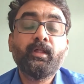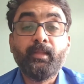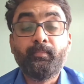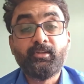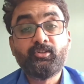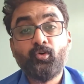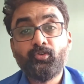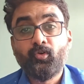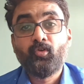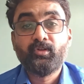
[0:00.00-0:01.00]
Depends on
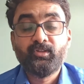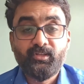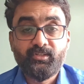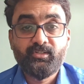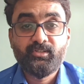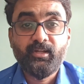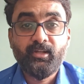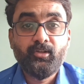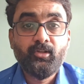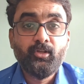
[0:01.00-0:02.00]
your organization
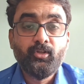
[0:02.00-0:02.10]
standard.